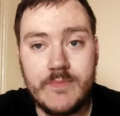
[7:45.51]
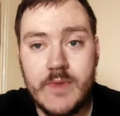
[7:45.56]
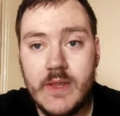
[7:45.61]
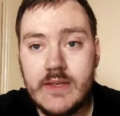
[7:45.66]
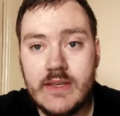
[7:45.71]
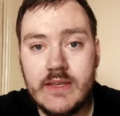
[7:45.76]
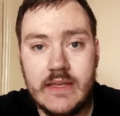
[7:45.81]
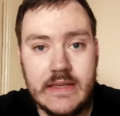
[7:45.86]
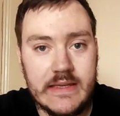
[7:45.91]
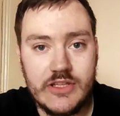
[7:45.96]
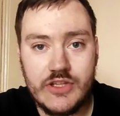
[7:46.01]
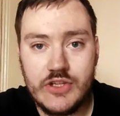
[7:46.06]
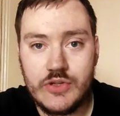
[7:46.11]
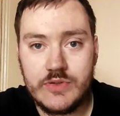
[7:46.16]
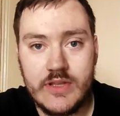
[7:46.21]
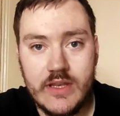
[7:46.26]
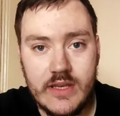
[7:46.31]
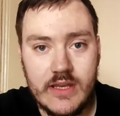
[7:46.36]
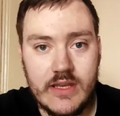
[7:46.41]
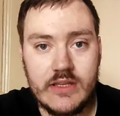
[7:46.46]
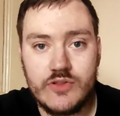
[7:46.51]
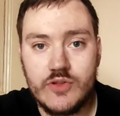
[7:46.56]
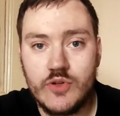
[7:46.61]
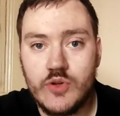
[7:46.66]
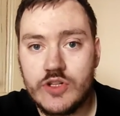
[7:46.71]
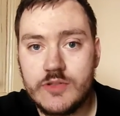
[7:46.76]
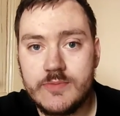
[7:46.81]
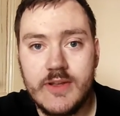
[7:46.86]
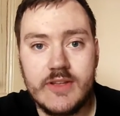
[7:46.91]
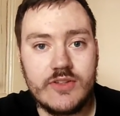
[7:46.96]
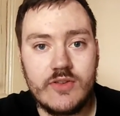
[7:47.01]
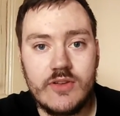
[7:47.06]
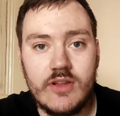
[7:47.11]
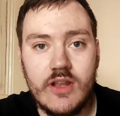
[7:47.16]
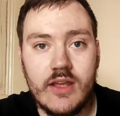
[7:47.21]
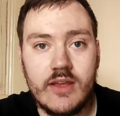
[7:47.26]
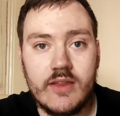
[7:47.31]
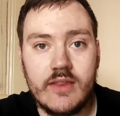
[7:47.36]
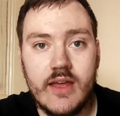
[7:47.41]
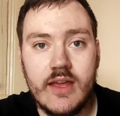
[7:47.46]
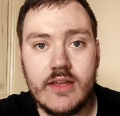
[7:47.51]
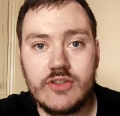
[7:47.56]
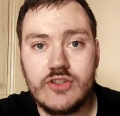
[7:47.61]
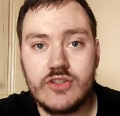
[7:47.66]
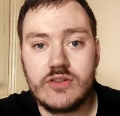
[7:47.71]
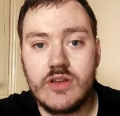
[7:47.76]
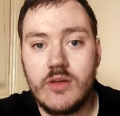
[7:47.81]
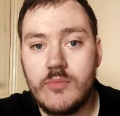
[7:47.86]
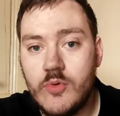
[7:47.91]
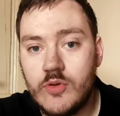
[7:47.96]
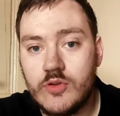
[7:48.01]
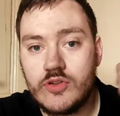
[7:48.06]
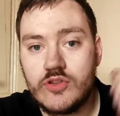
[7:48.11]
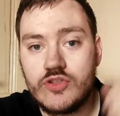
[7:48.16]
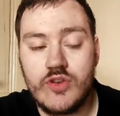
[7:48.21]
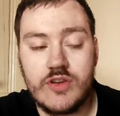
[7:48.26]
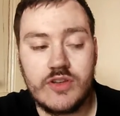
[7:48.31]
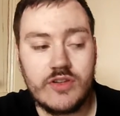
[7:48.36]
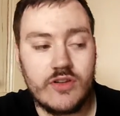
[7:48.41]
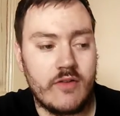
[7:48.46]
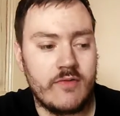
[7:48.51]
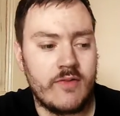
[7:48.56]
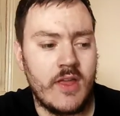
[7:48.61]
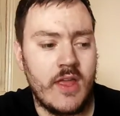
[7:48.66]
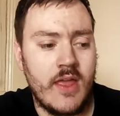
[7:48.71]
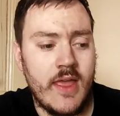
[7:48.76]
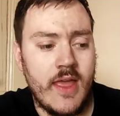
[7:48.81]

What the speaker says: I didn't need to use any Torx bits or anything like that. It just come straight off.